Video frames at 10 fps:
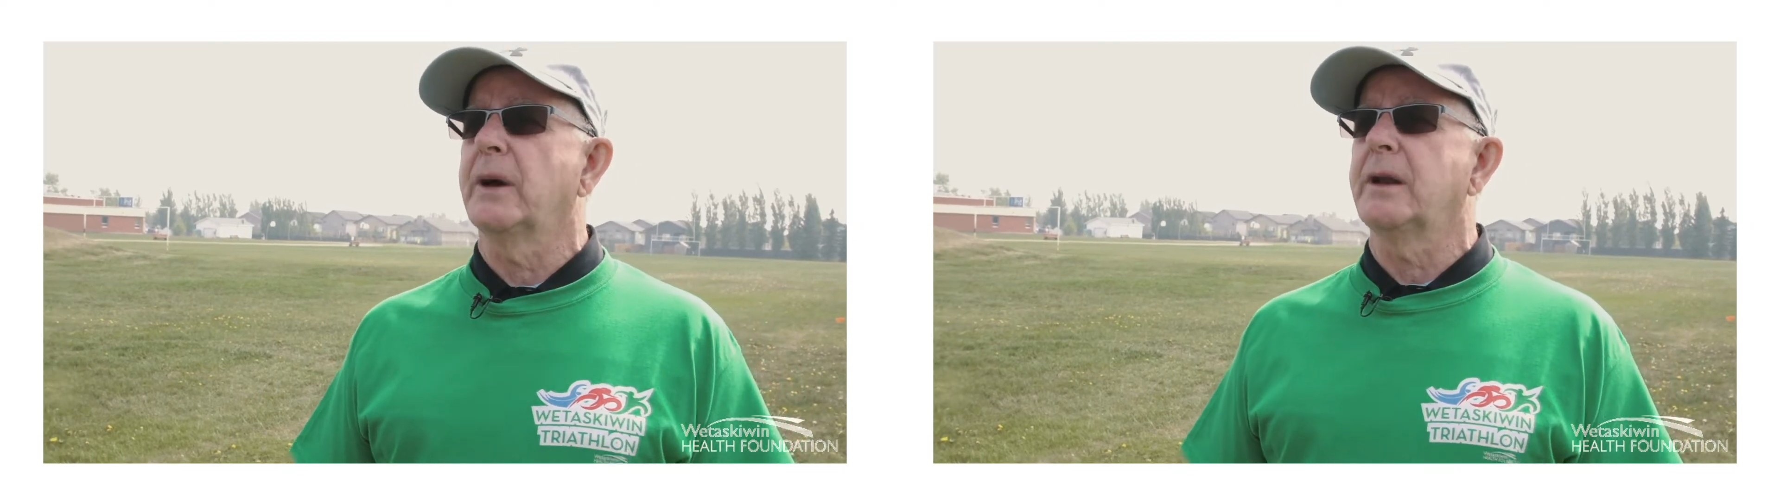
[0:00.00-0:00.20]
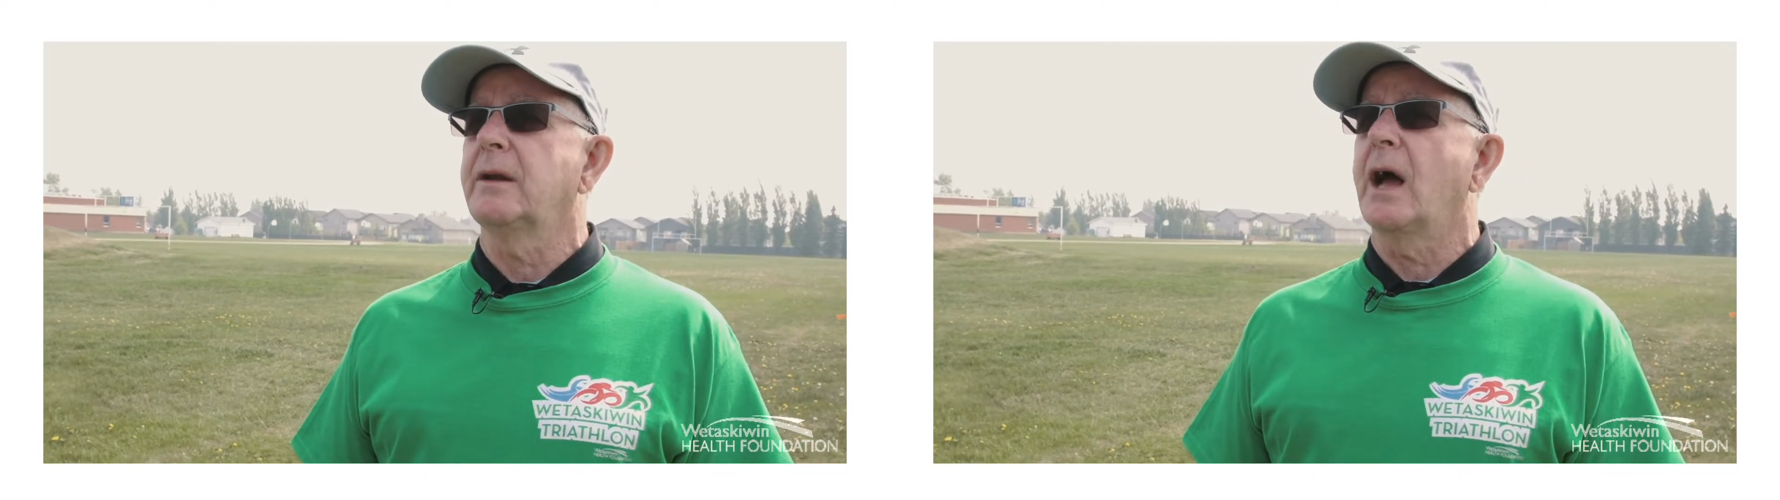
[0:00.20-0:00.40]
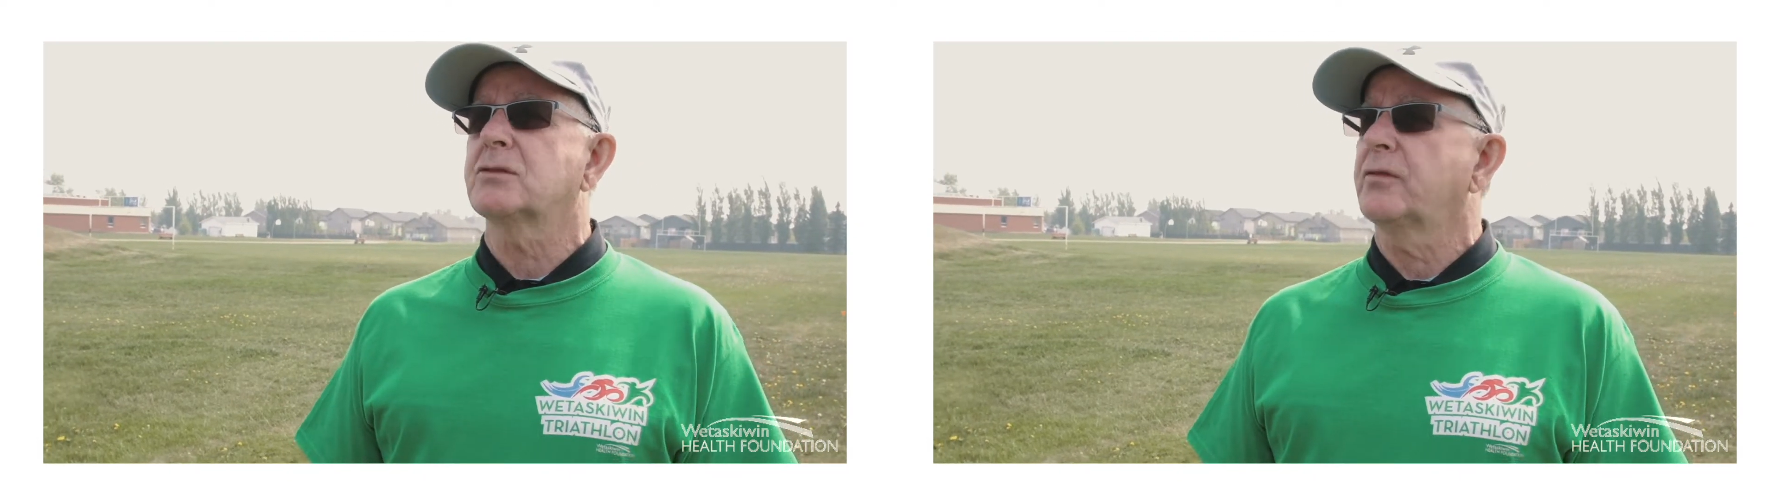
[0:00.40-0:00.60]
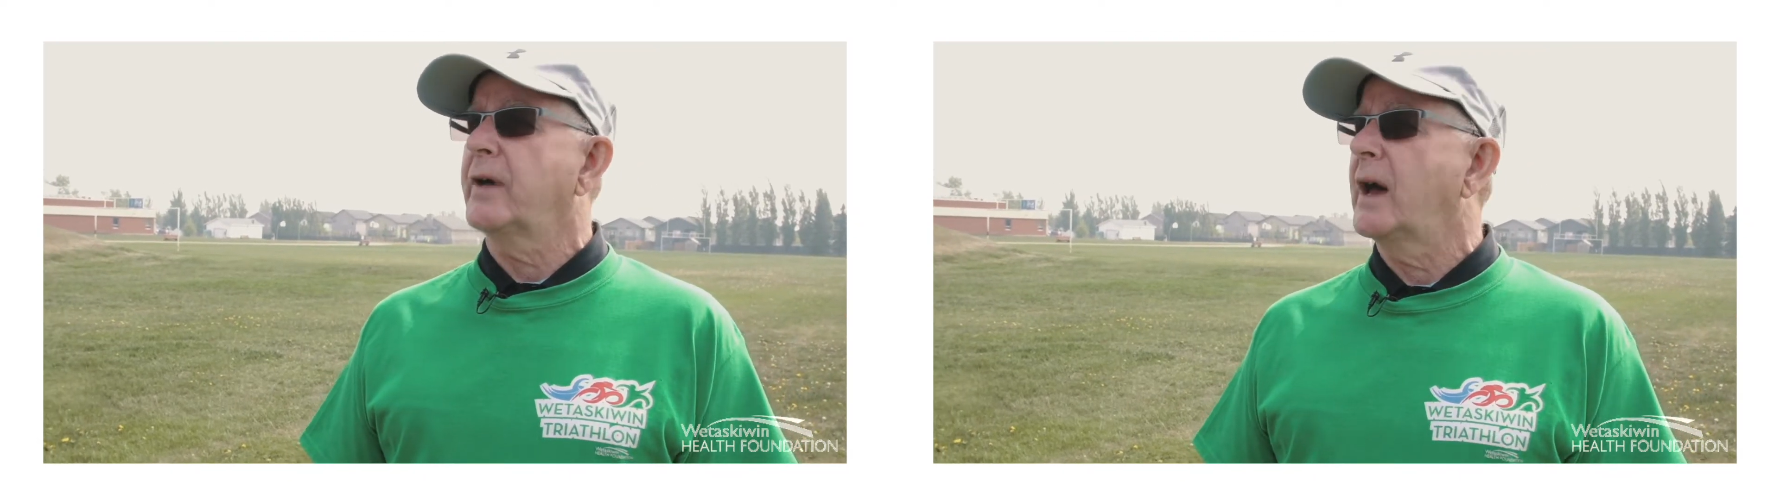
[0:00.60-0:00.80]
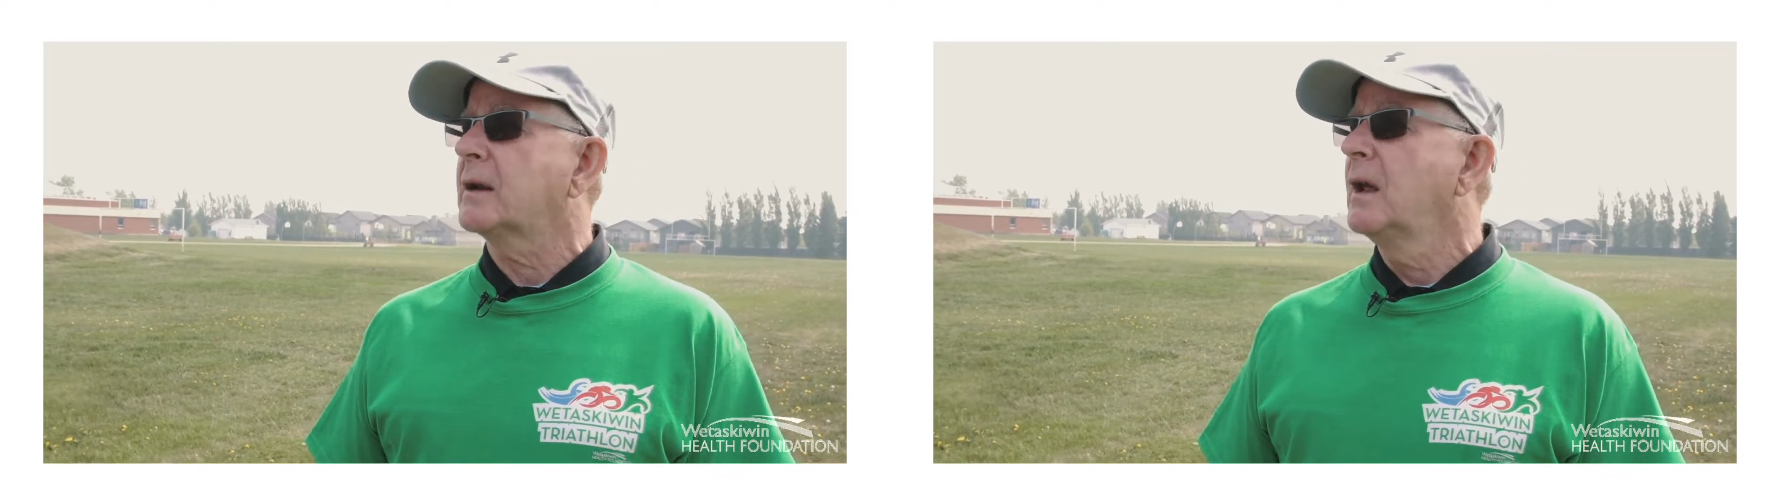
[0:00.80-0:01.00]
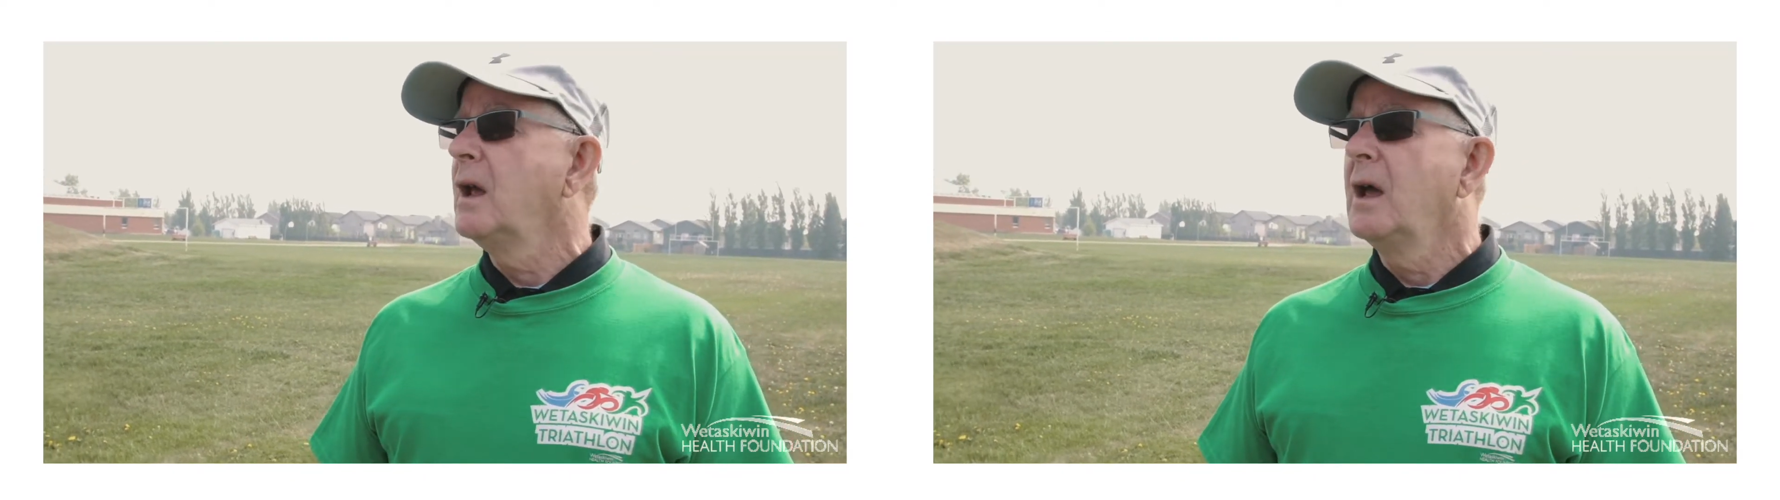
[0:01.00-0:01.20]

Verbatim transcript: but in actual fact,